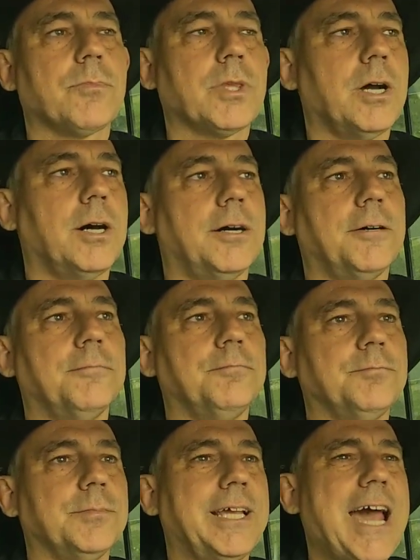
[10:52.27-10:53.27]

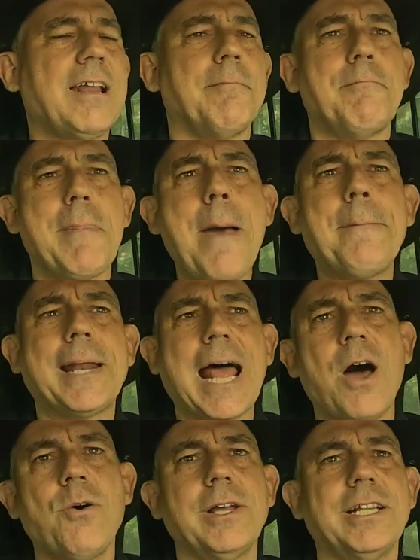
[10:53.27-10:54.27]
kind of map it
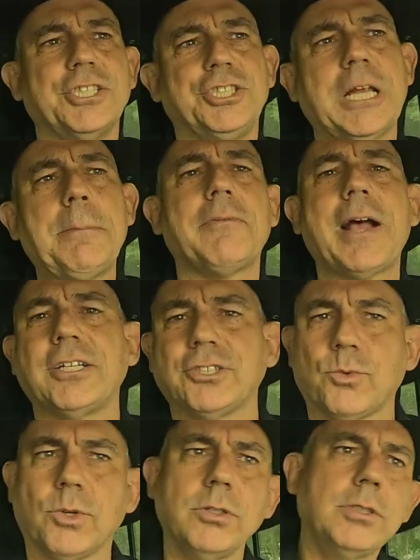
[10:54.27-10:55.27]
out in the shape of
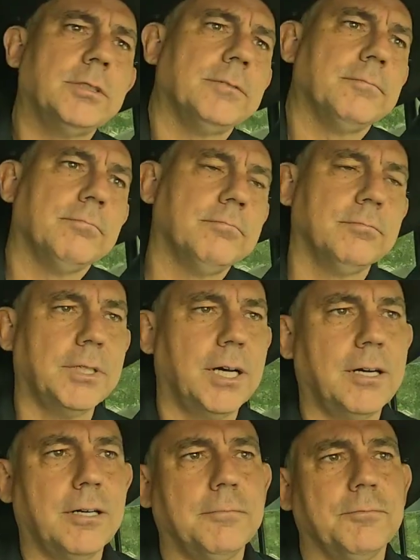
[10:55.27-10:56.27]
Astroworld,
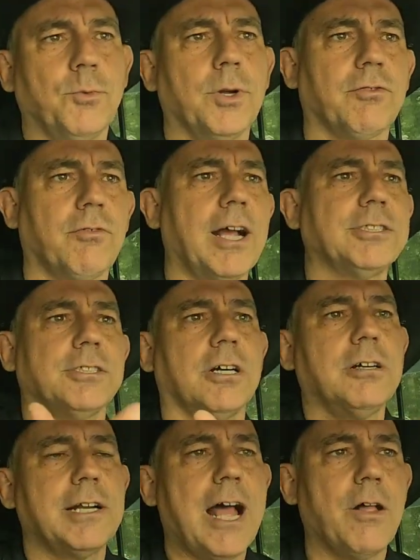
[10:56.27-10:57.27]
where the rides
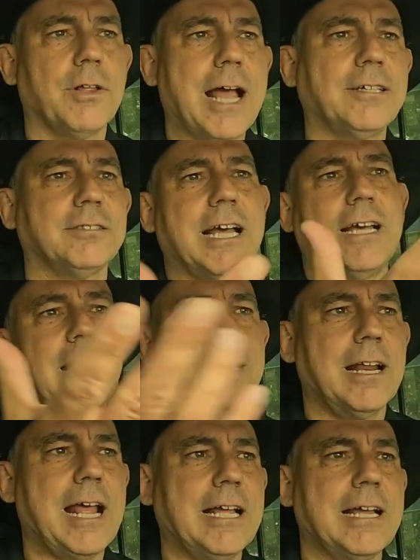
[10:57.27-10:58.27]
are and how kind
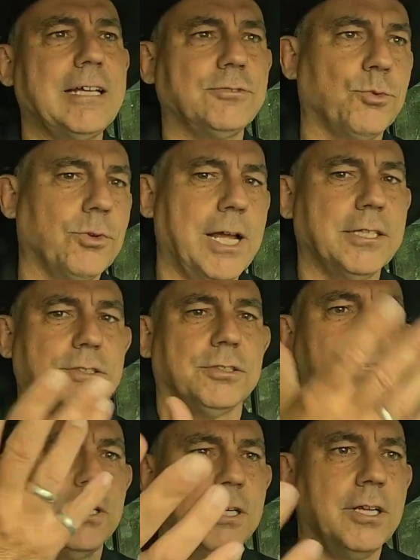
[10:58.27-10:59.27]
of Astroworld has
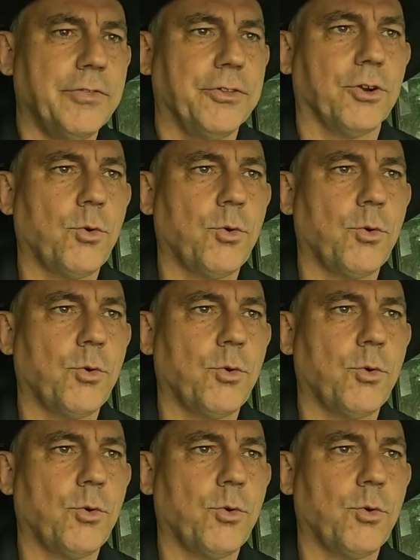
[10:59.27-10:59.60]
their